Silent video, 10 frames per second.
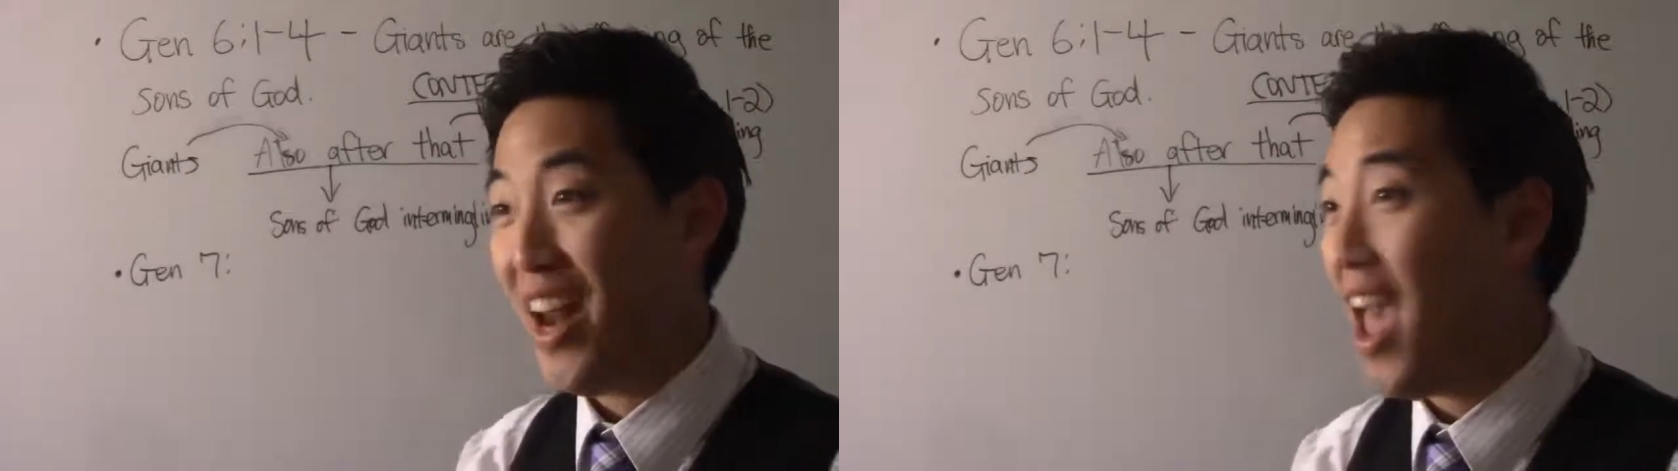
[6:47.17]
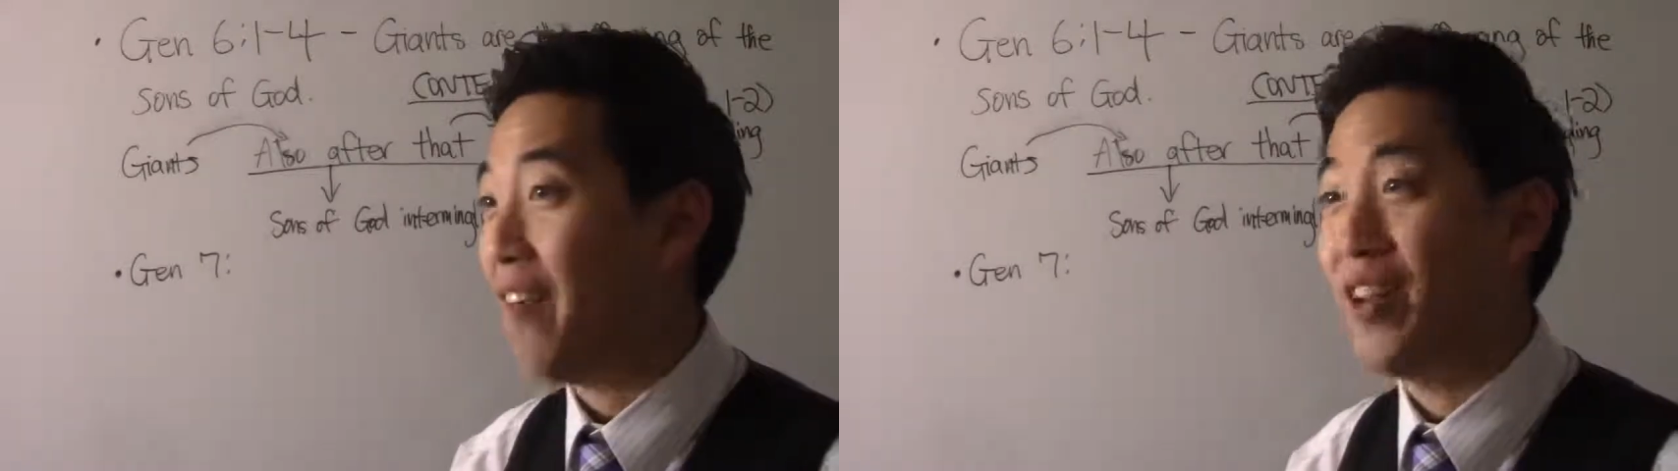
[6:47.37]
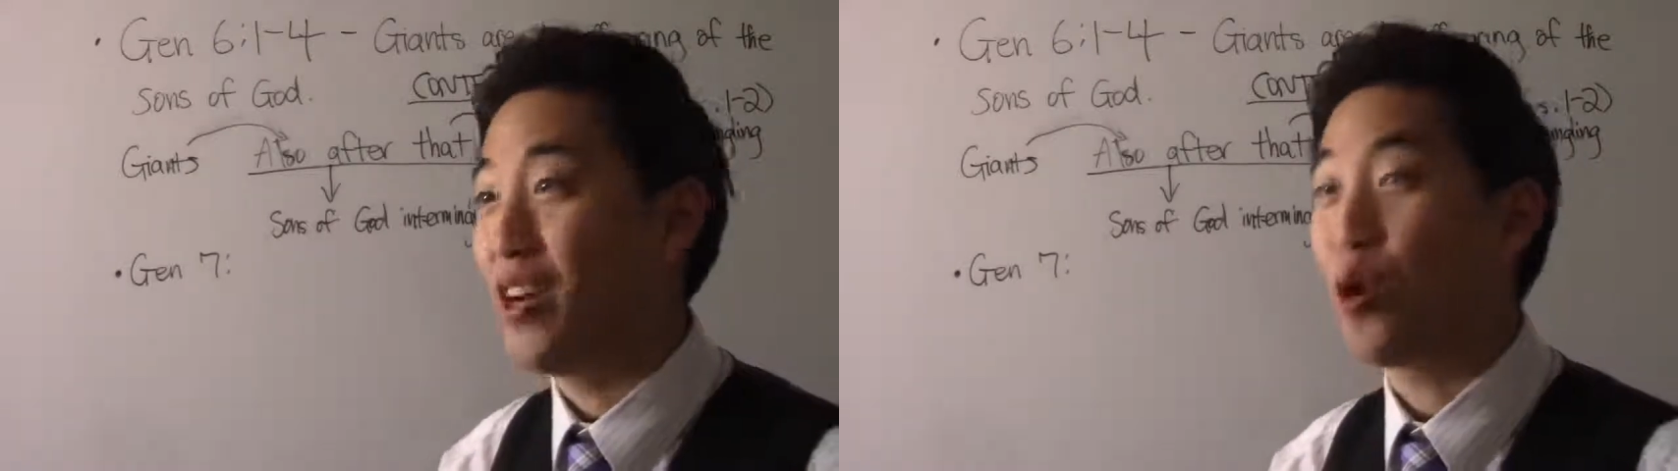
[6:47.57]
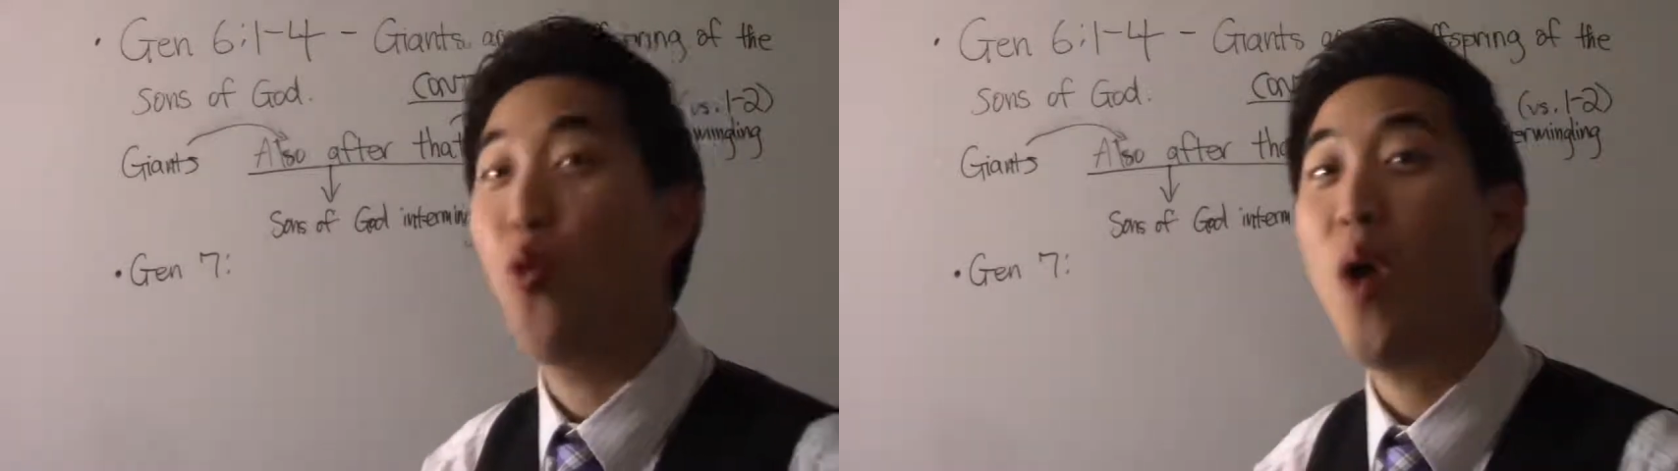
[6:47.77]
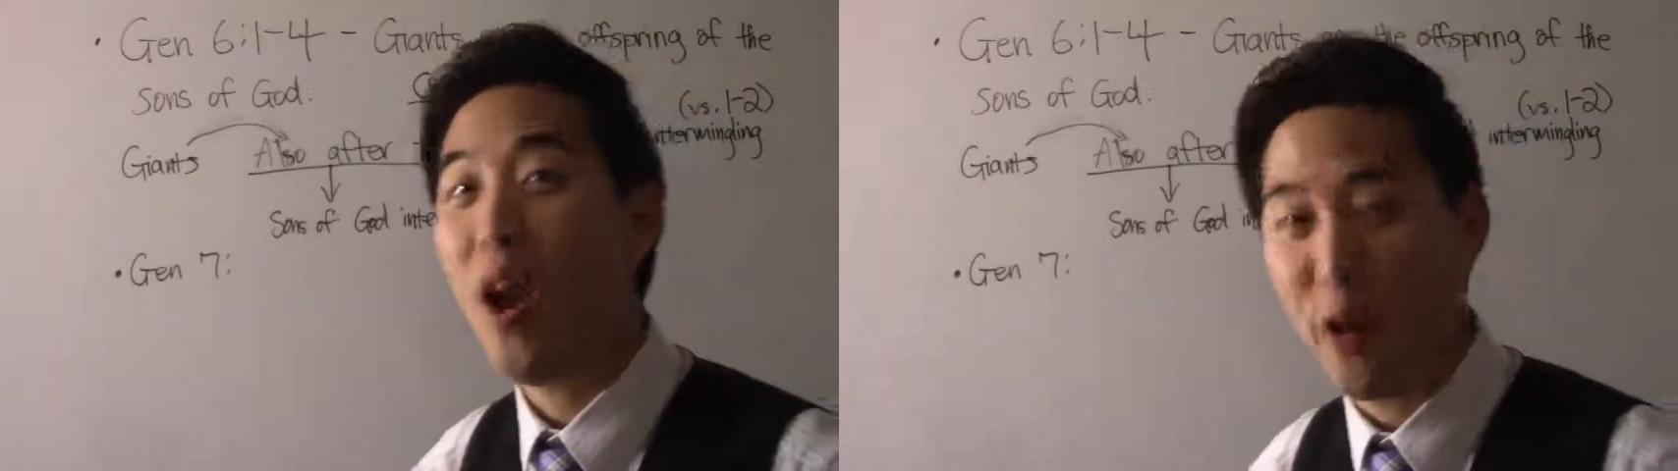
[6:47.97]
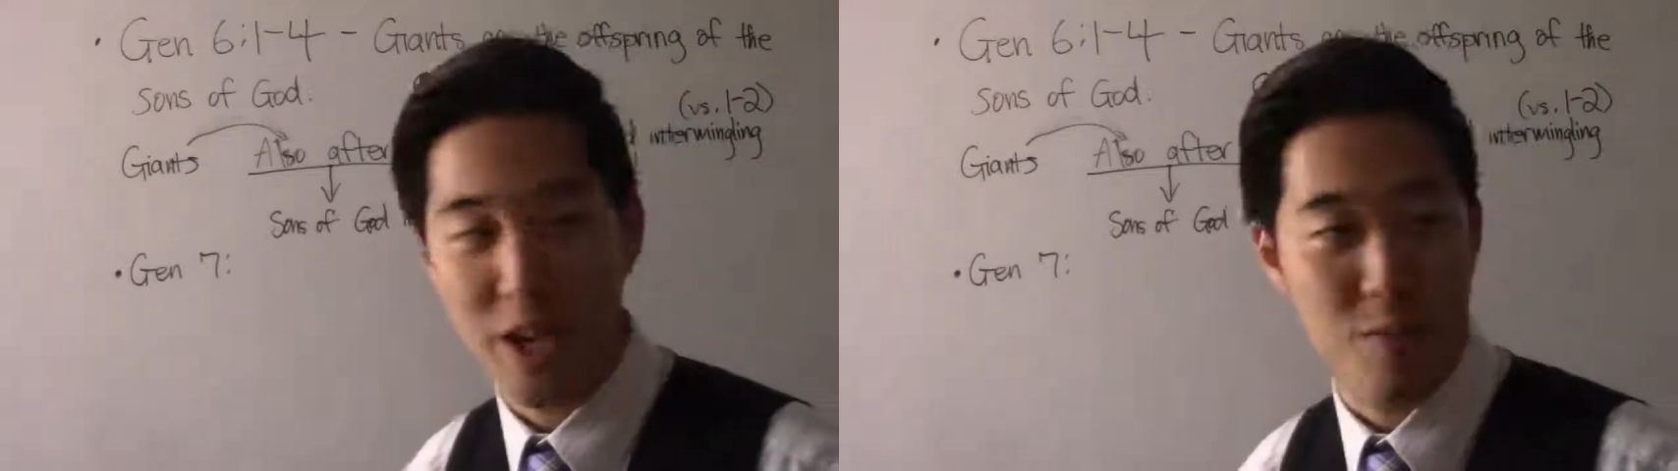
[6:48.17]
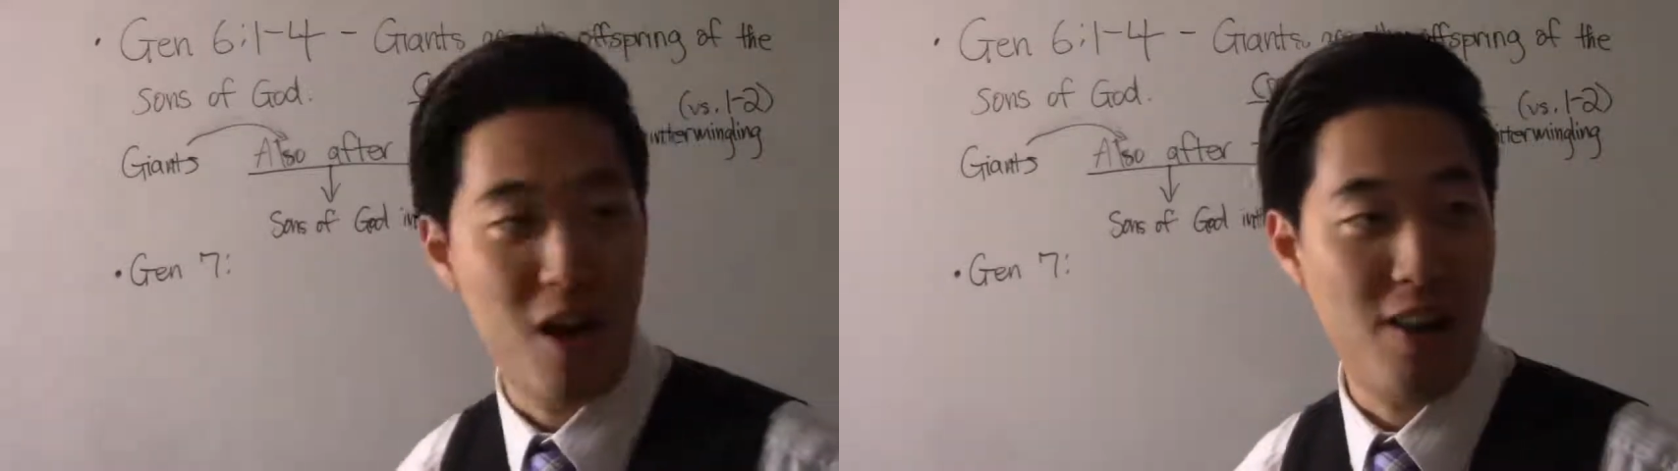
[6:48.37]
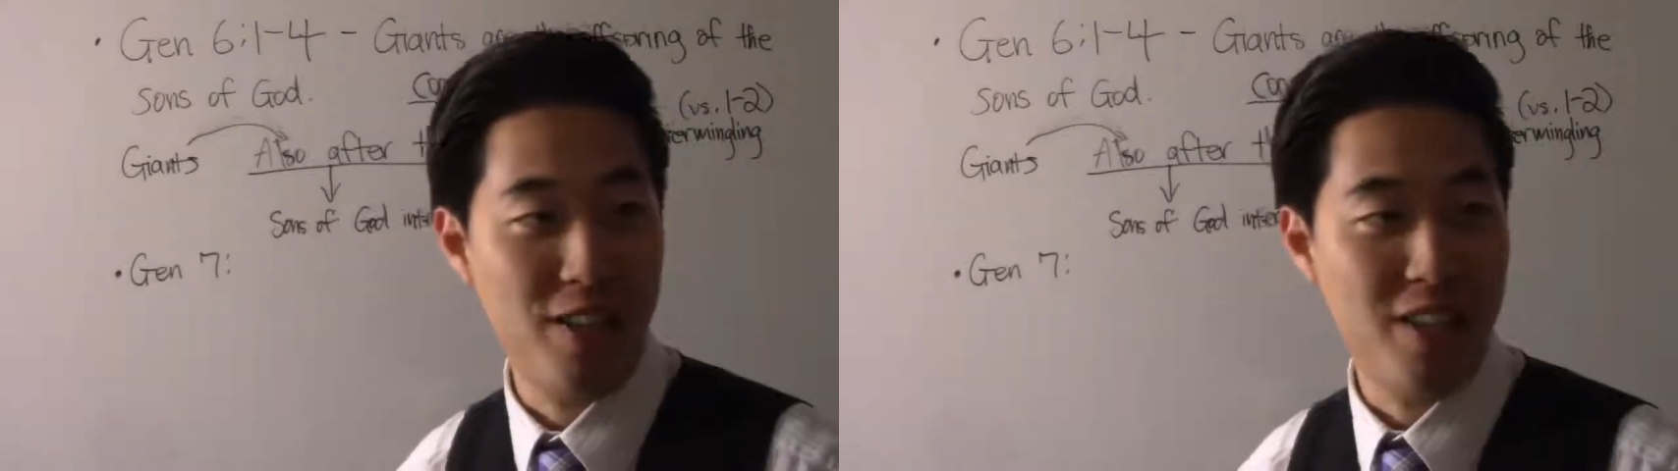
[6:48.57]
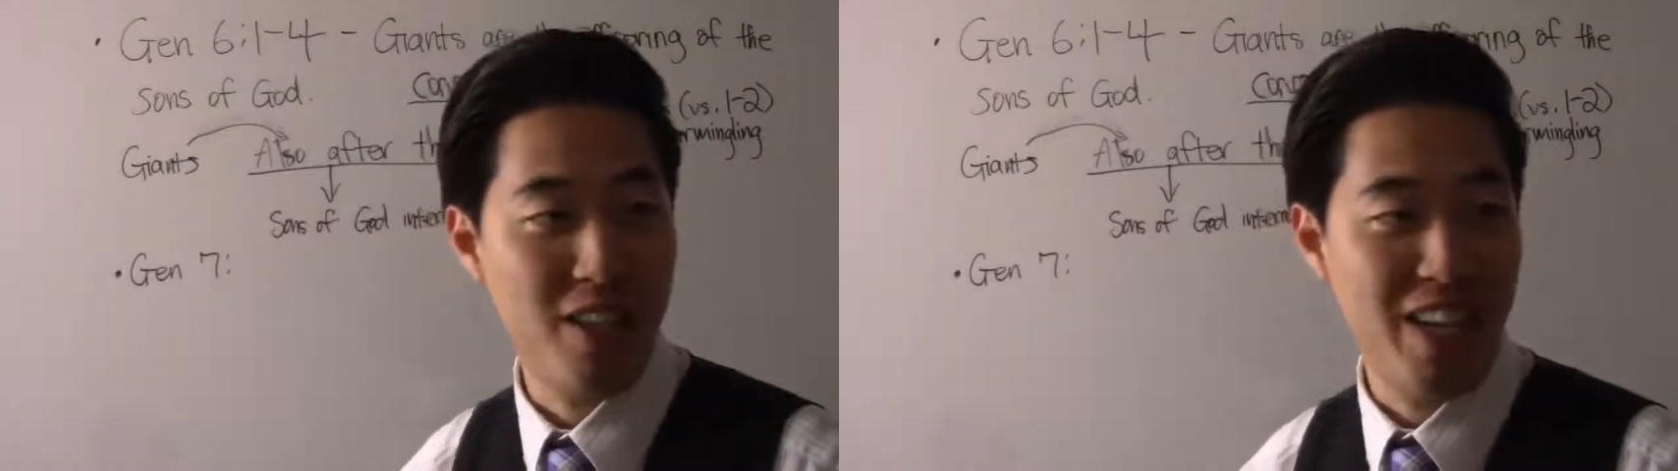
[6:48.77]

have an aquarium, obviously.